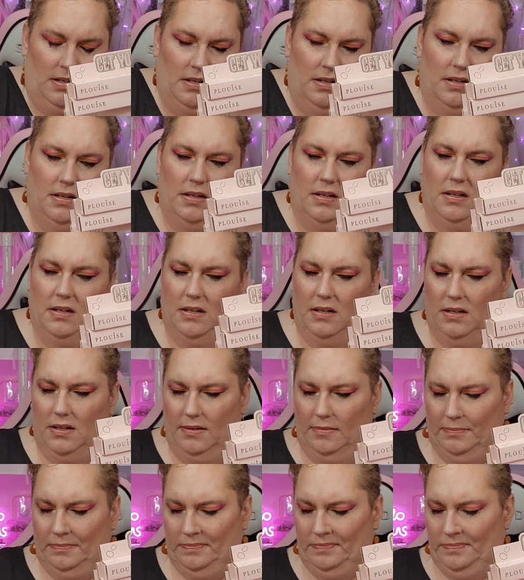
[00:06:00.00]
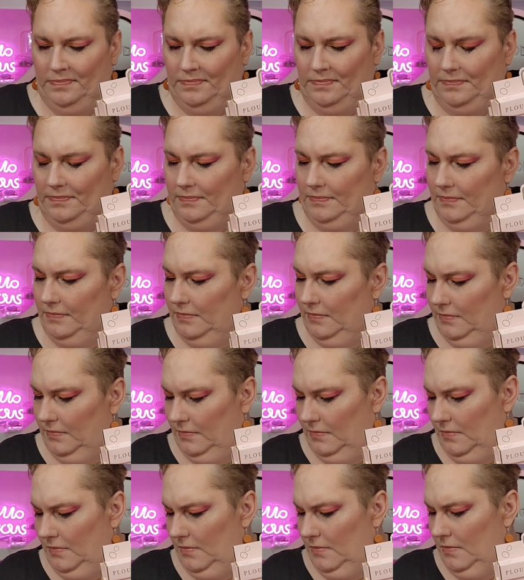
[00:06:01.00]

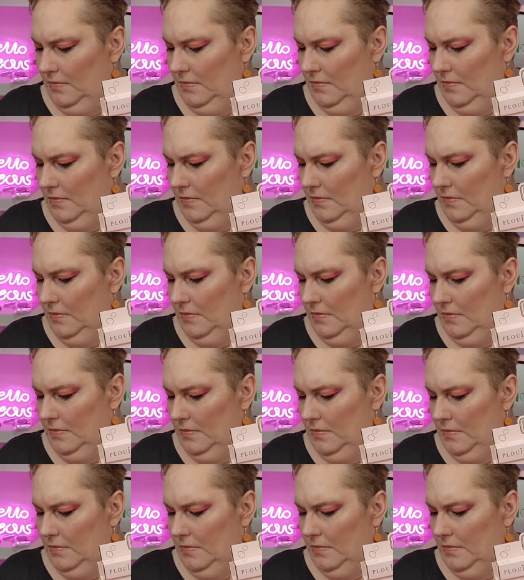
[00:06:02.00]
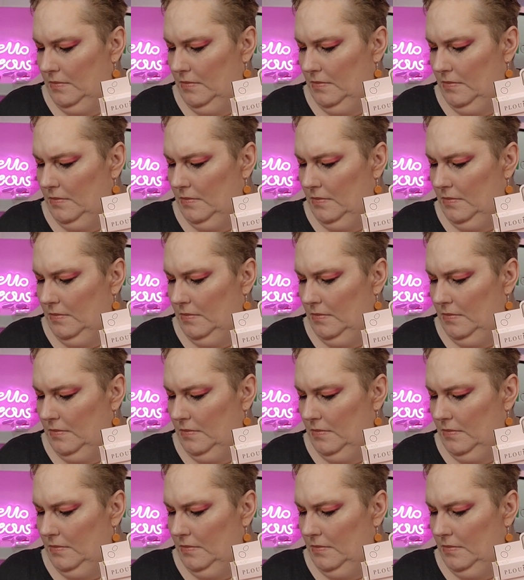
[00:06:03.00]
No one is speaking in this clip.